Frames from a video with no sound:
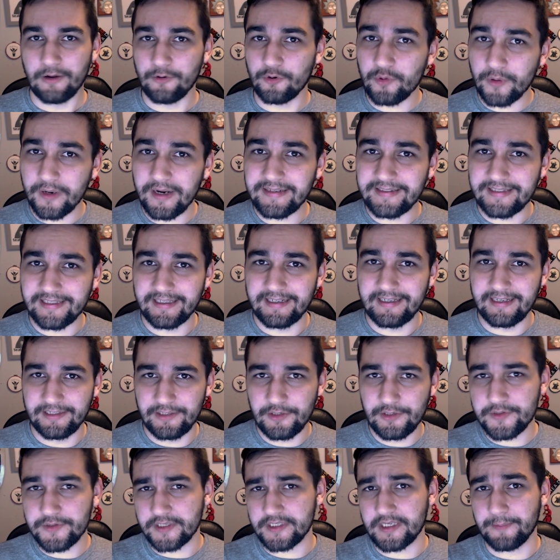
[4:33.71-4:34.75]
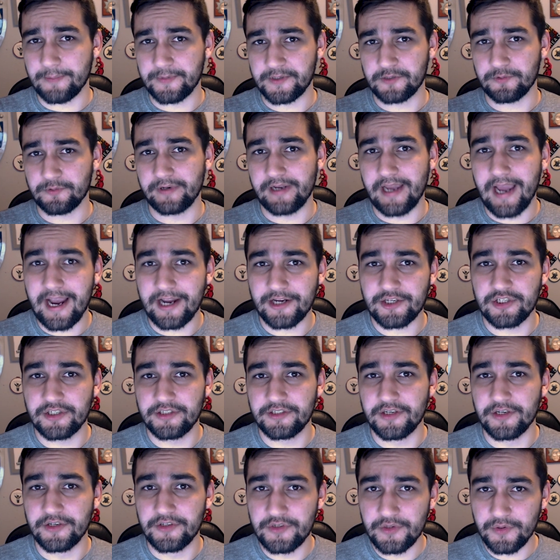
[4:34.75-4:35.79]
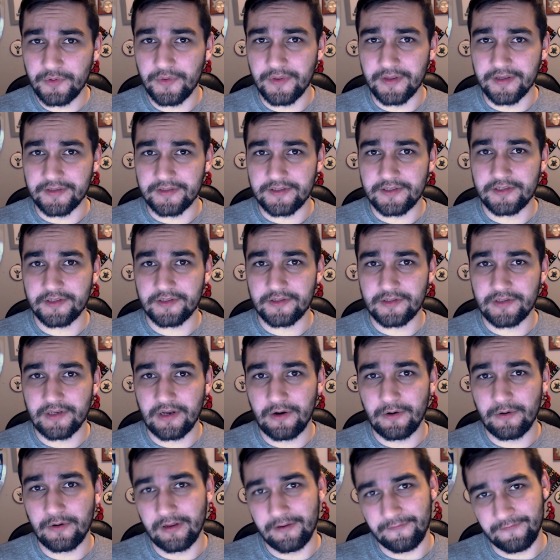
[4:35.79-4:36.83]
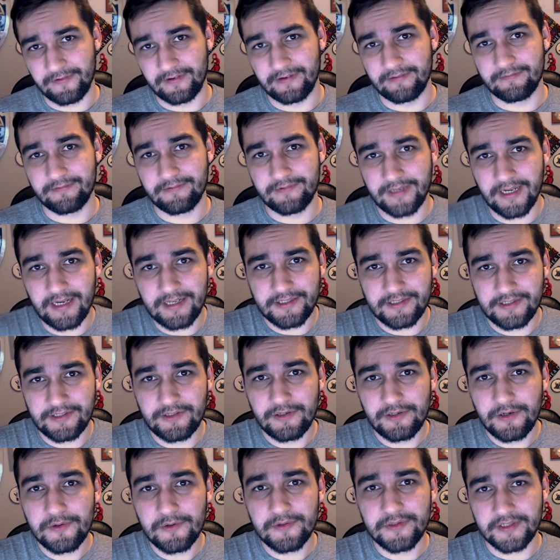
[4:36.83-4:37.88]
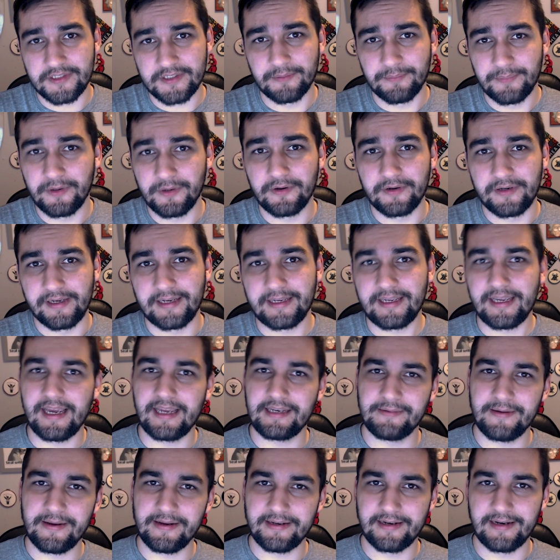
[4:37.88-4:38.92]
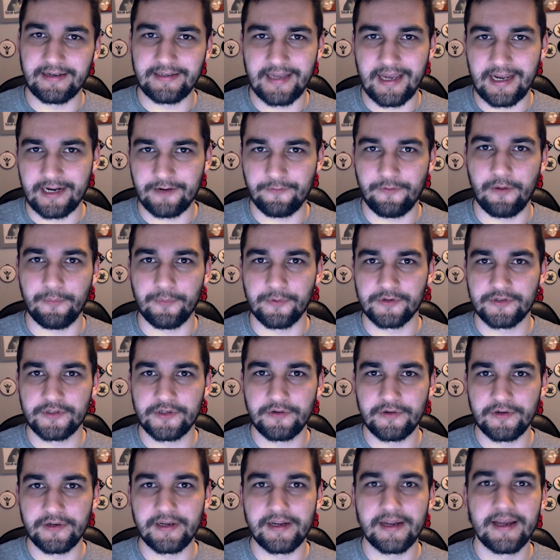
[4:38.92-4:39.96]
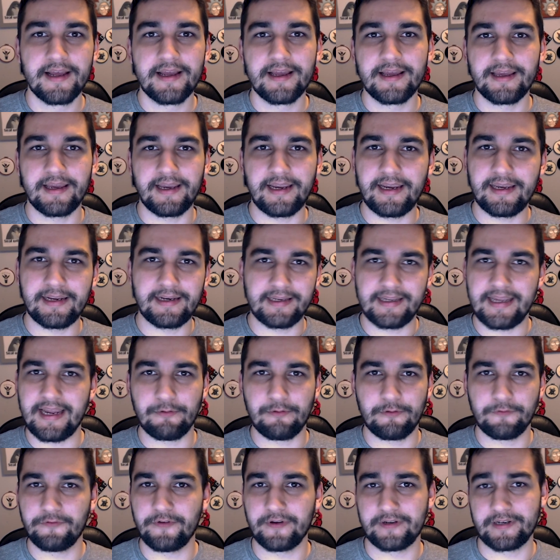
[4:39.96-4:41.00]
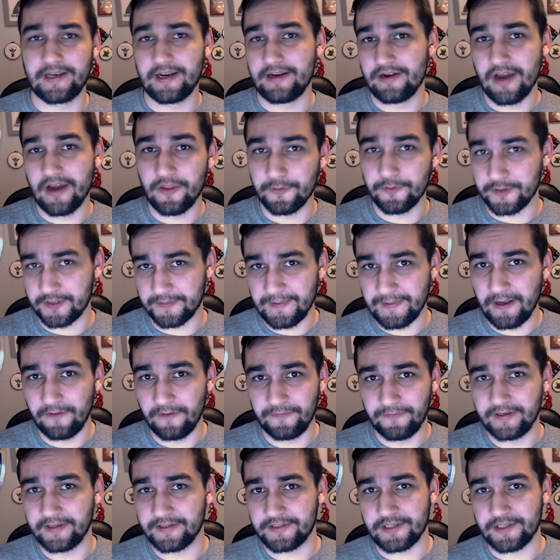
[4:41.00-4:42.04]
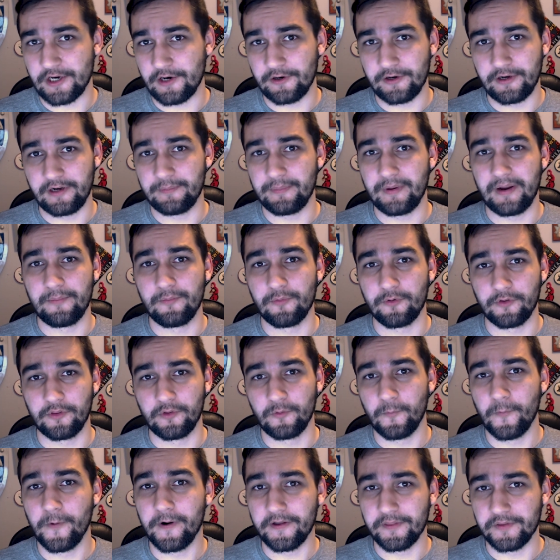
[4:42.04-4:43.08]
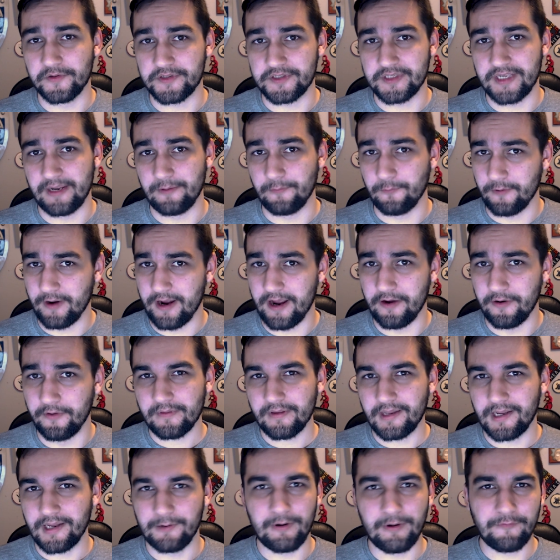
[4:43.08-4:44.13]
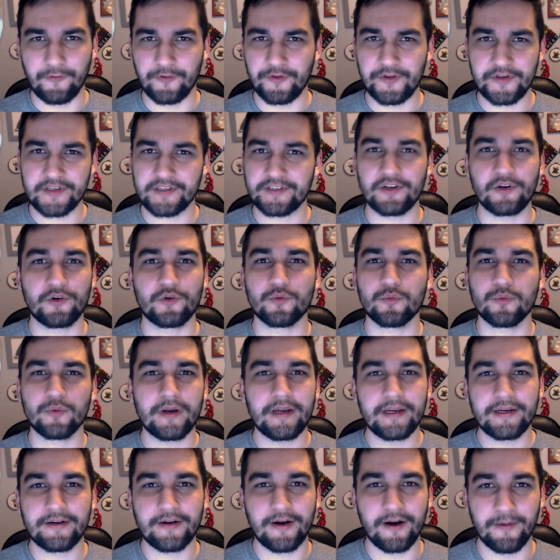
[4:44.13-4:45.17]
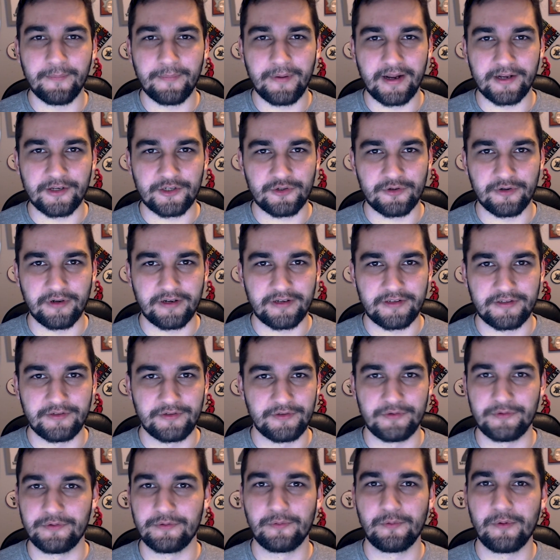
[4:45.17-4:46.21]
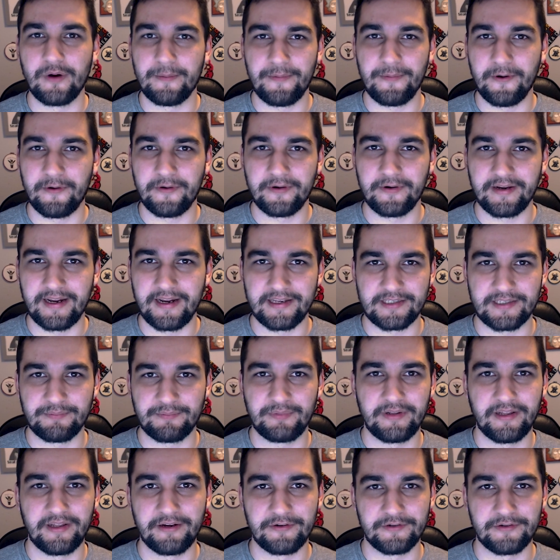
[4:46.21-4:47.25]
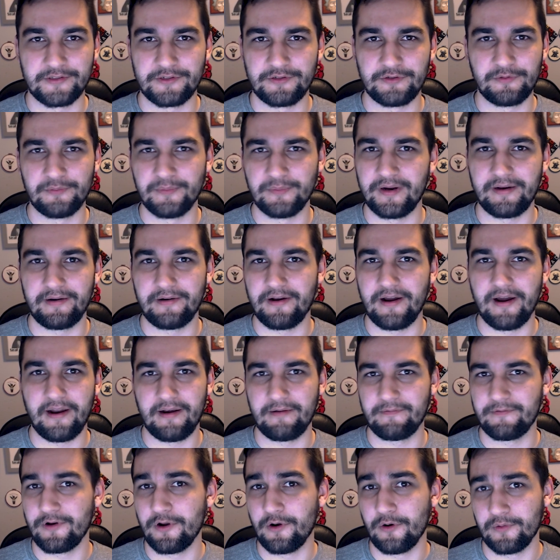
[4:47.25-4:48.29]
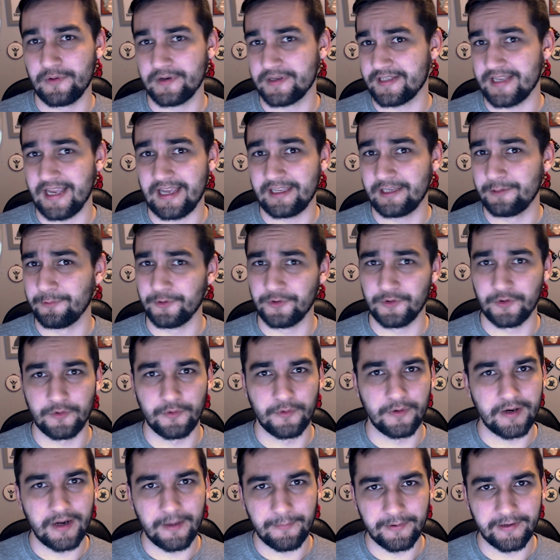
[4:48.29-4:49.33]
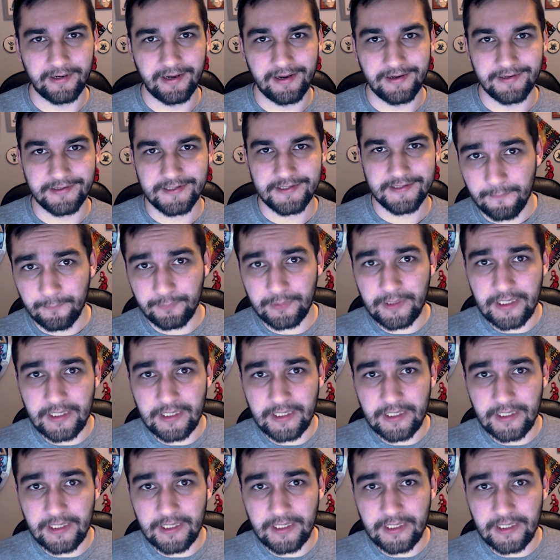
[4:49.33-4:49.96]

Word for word: Now granted, it uses up its reaction to do this, so if it does use this ability, it can't make an attack of opportunity, and it can't reflect another spell if it gets targeted by more than one in the same round. However, this is a great combat trick to whip out against players who might not know exactly what they're going up against.